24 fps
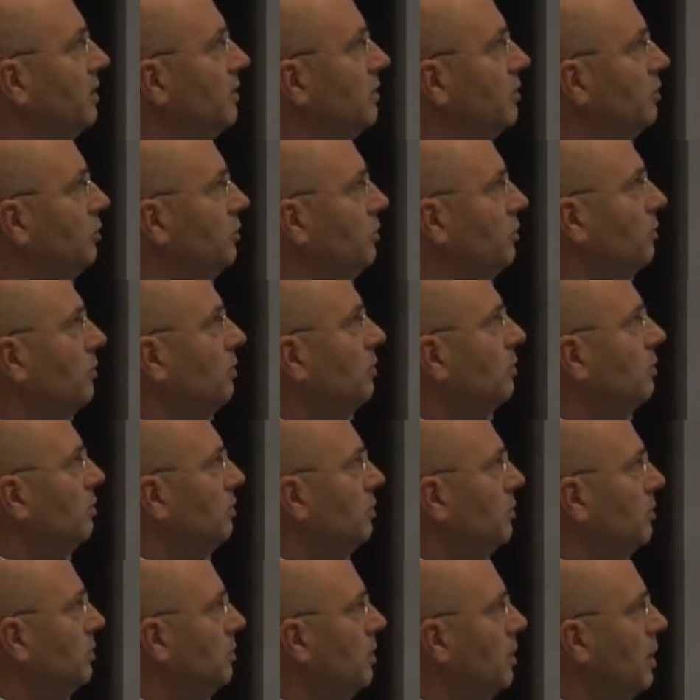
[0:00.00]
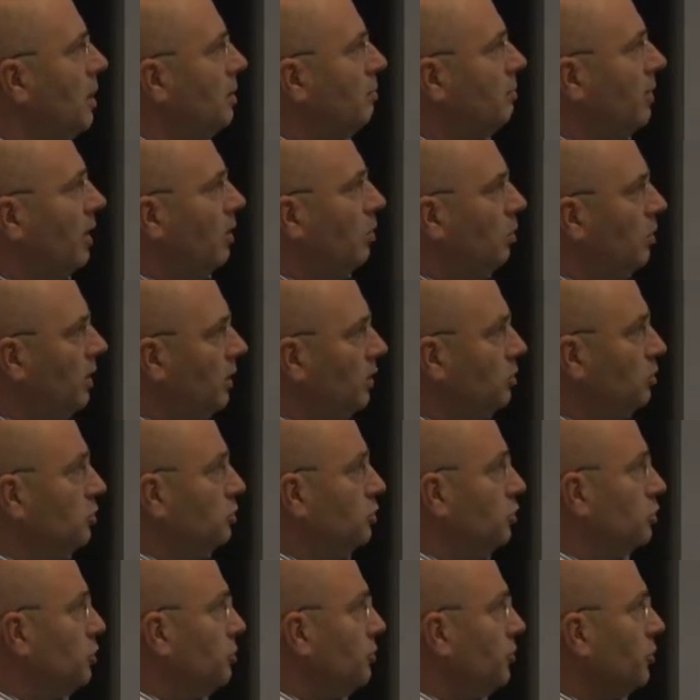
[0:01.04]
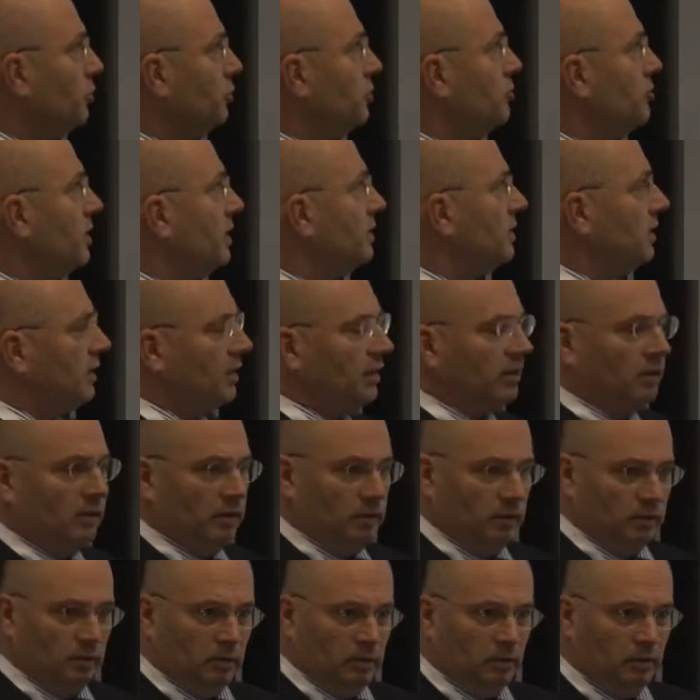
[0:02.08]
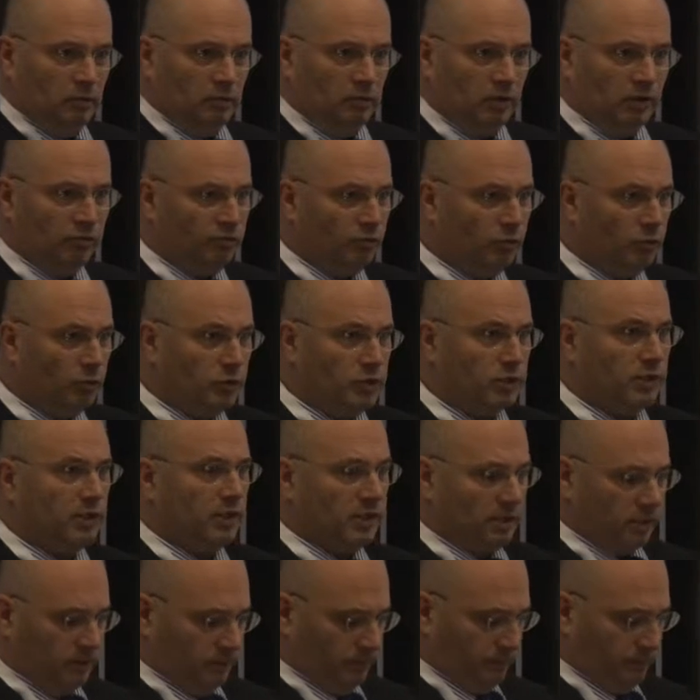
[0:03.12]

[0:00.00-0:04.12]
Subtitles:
the law, by all our subcontracting. We enforce that.